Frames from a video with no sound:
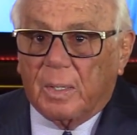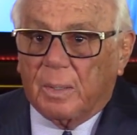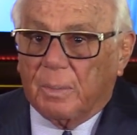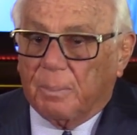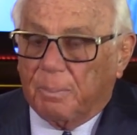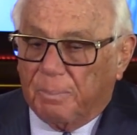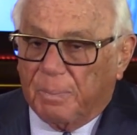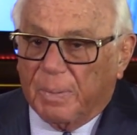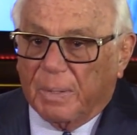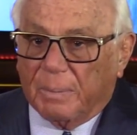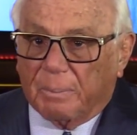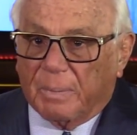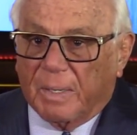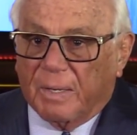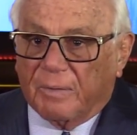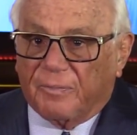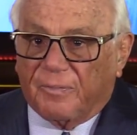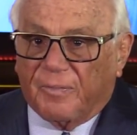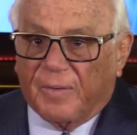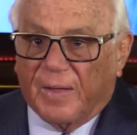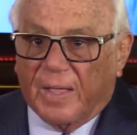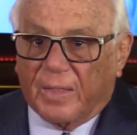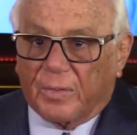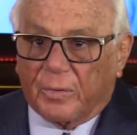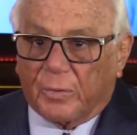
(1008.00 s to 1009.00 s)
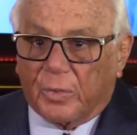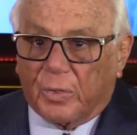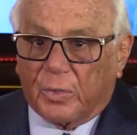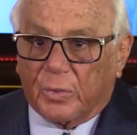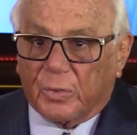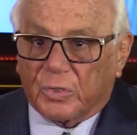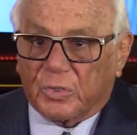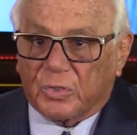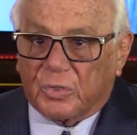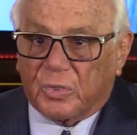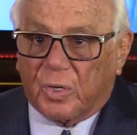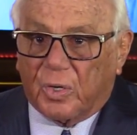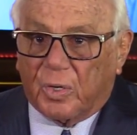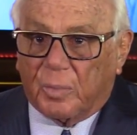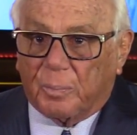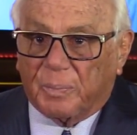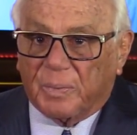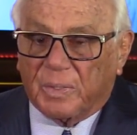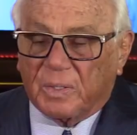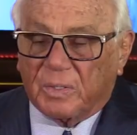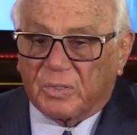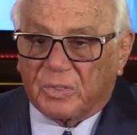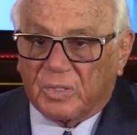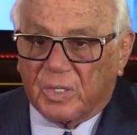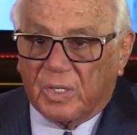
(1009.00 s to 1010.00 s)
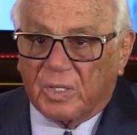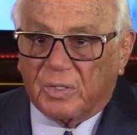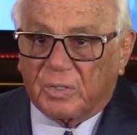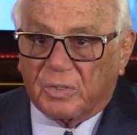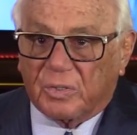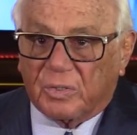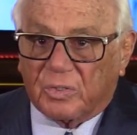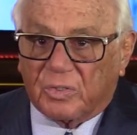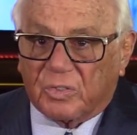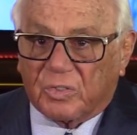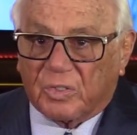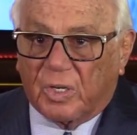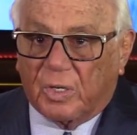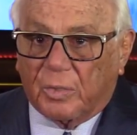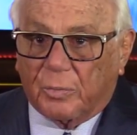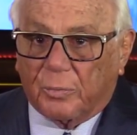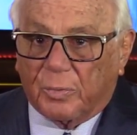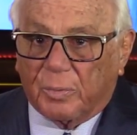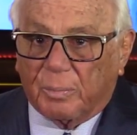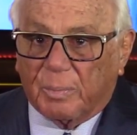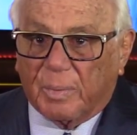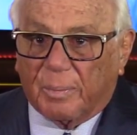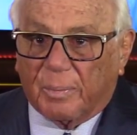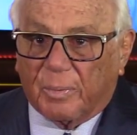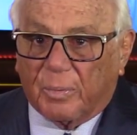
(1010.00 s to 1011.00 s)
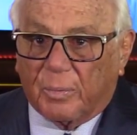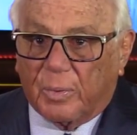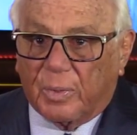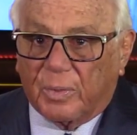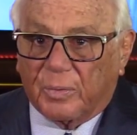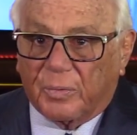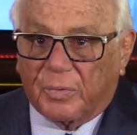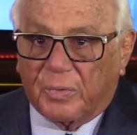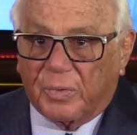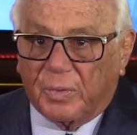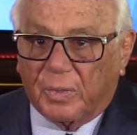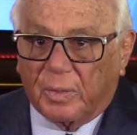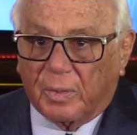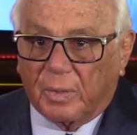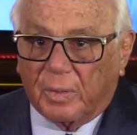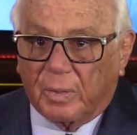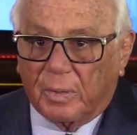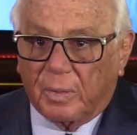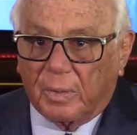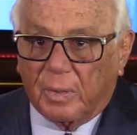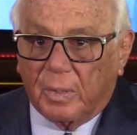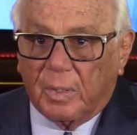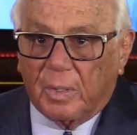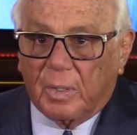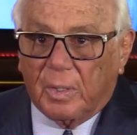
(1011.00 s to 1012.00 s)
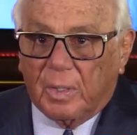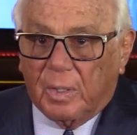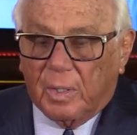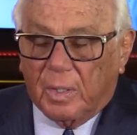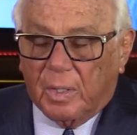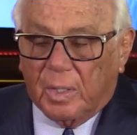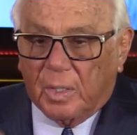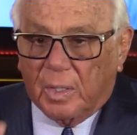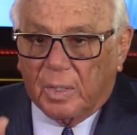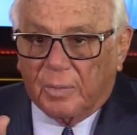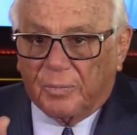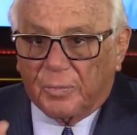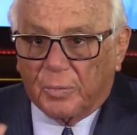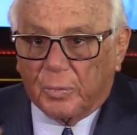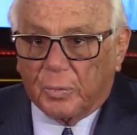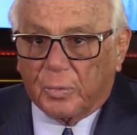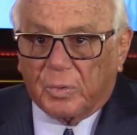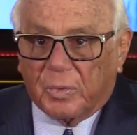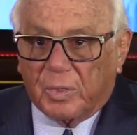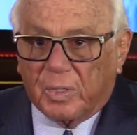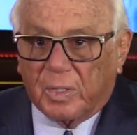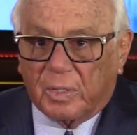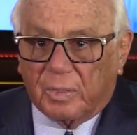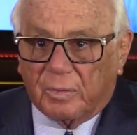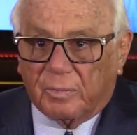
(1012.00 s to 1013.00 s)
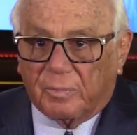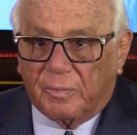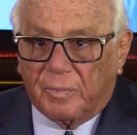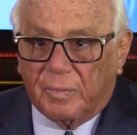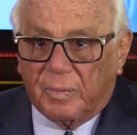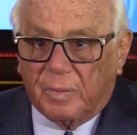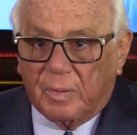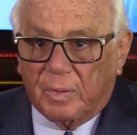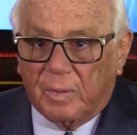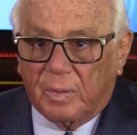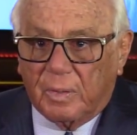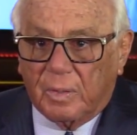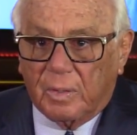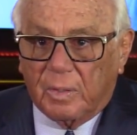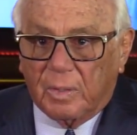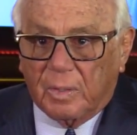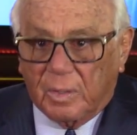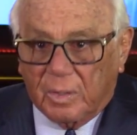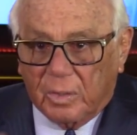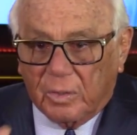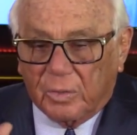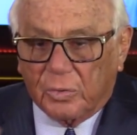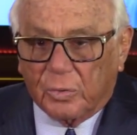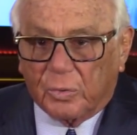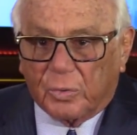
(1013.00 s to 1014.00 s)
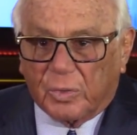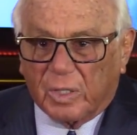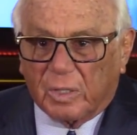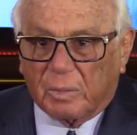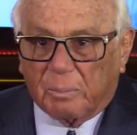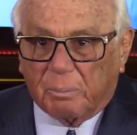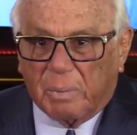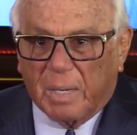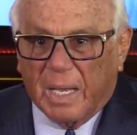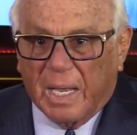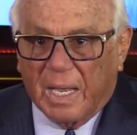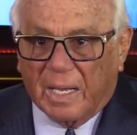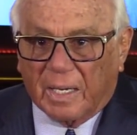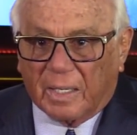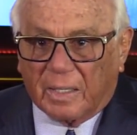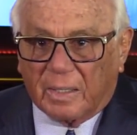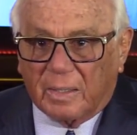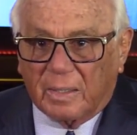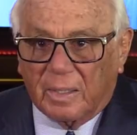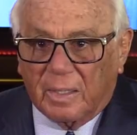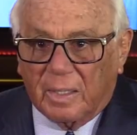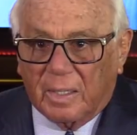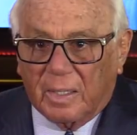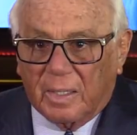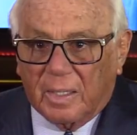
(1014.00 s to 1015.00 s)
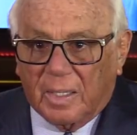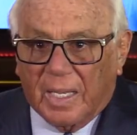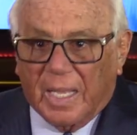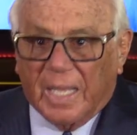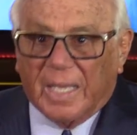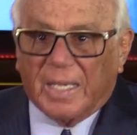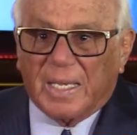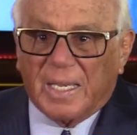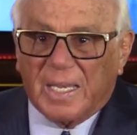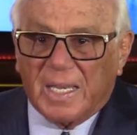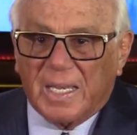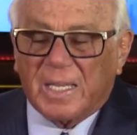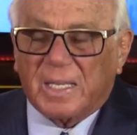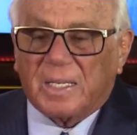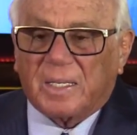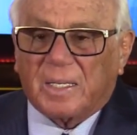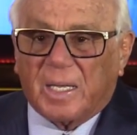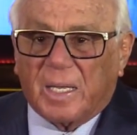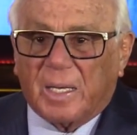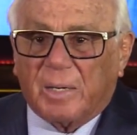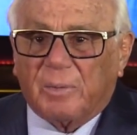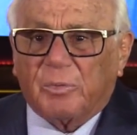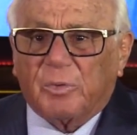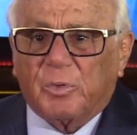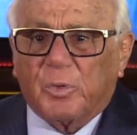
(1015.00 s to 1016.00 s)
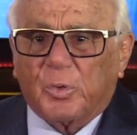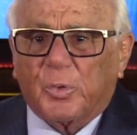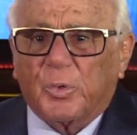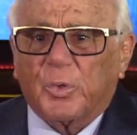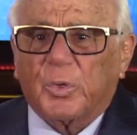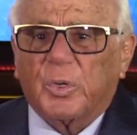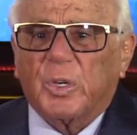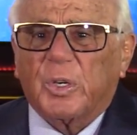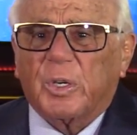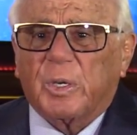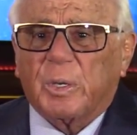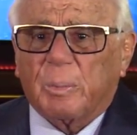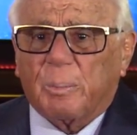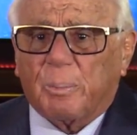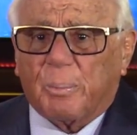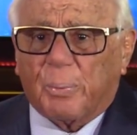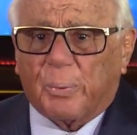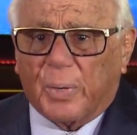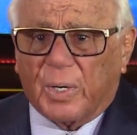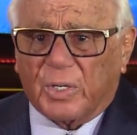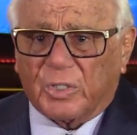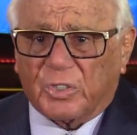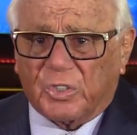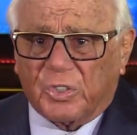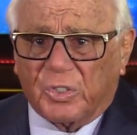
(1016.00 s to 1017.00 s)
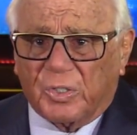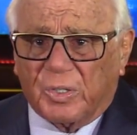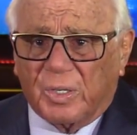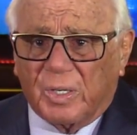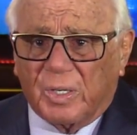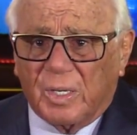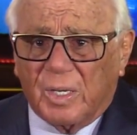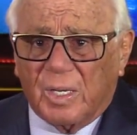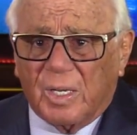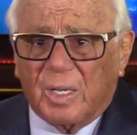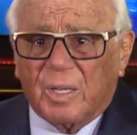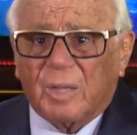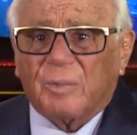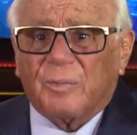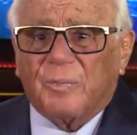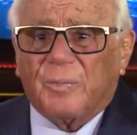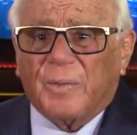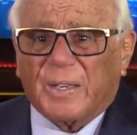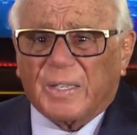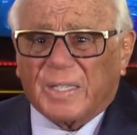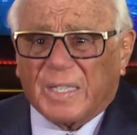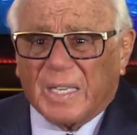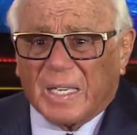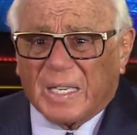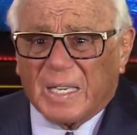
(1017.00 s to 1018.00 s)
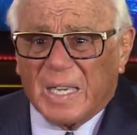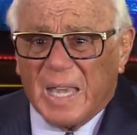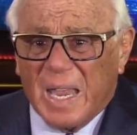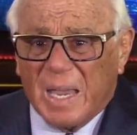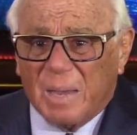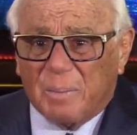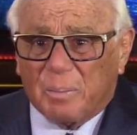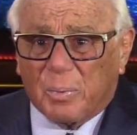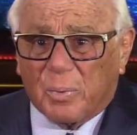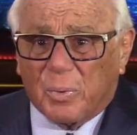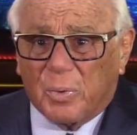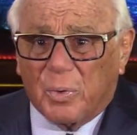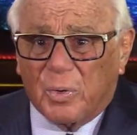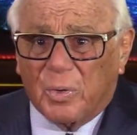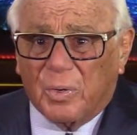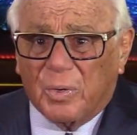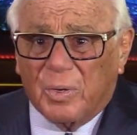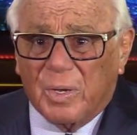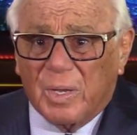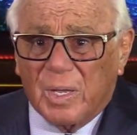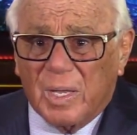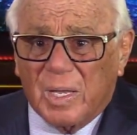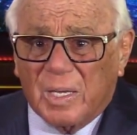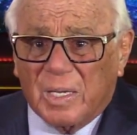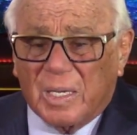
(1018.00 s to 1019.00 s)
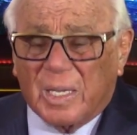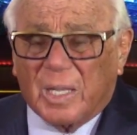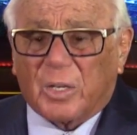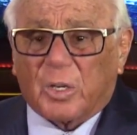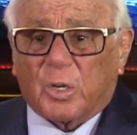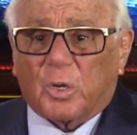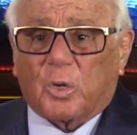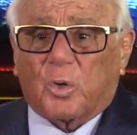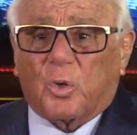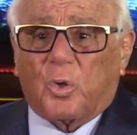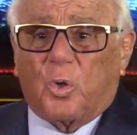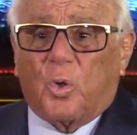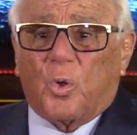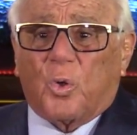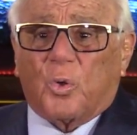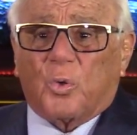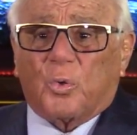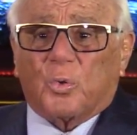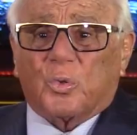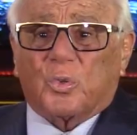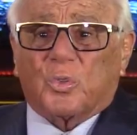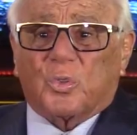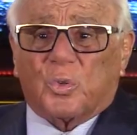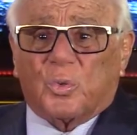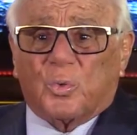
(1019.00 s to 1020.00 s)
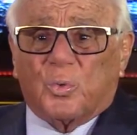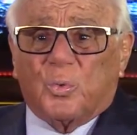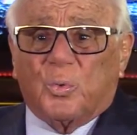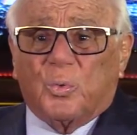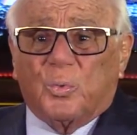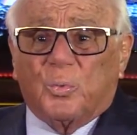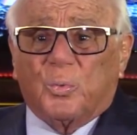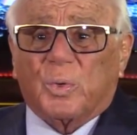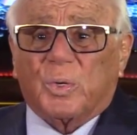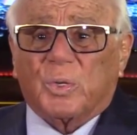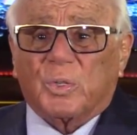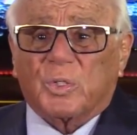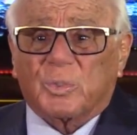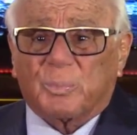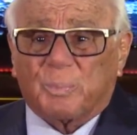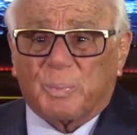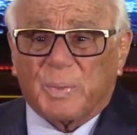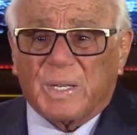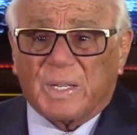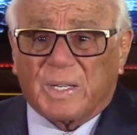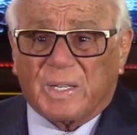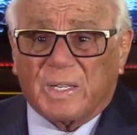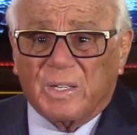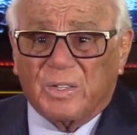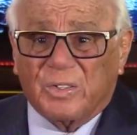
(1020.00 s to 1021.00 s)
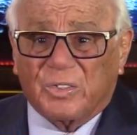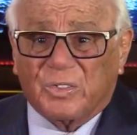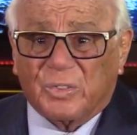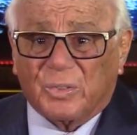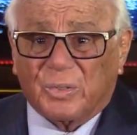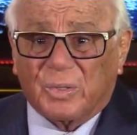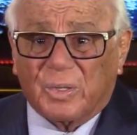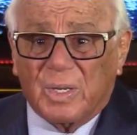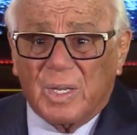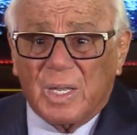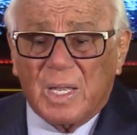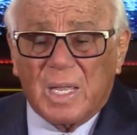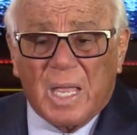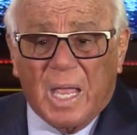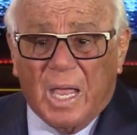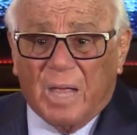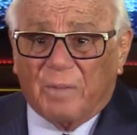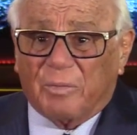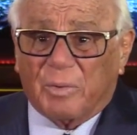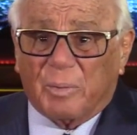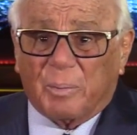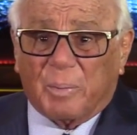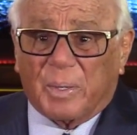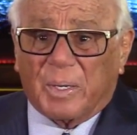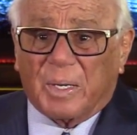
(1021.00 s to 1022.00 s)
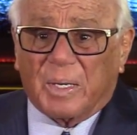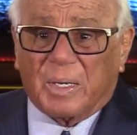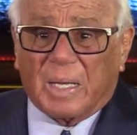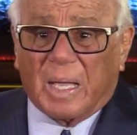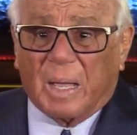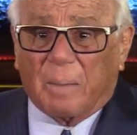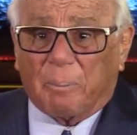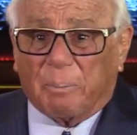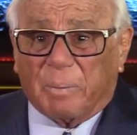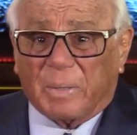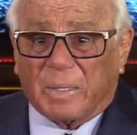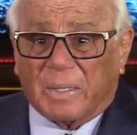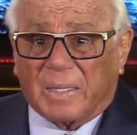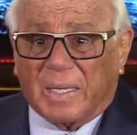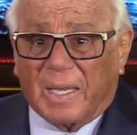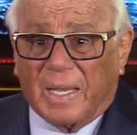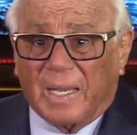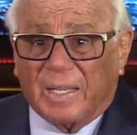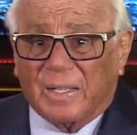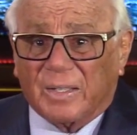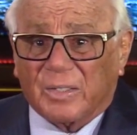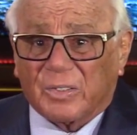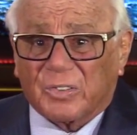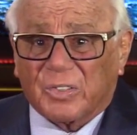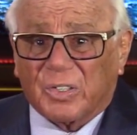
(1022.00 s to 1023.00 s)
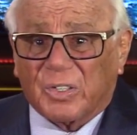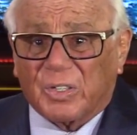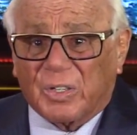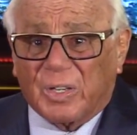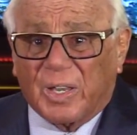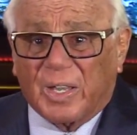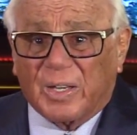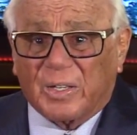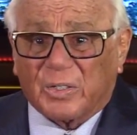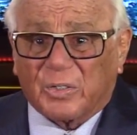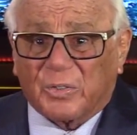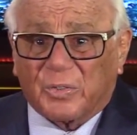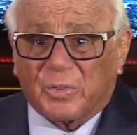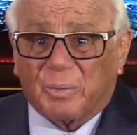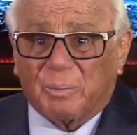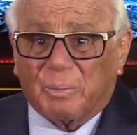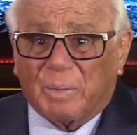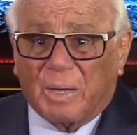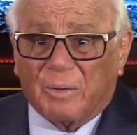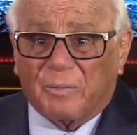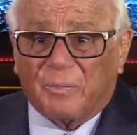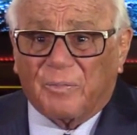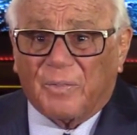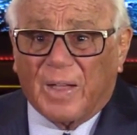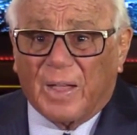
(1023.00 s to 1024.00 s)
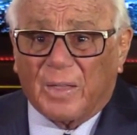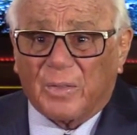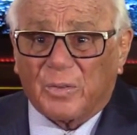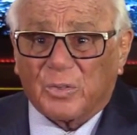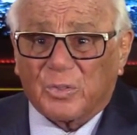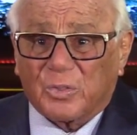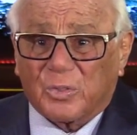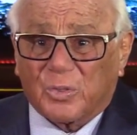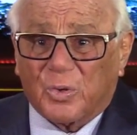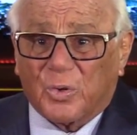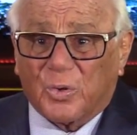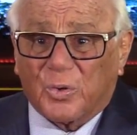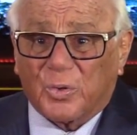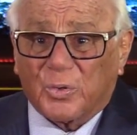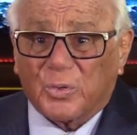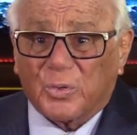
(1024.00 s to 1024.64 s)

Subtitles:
but my father always taught me, son, remember one thing. If you give, you'll get back. And he gave during the Depression, fed the neighborhood. He had a corner saloon with a speakeasy. Everybody got potatoes and lettuce from my father's corner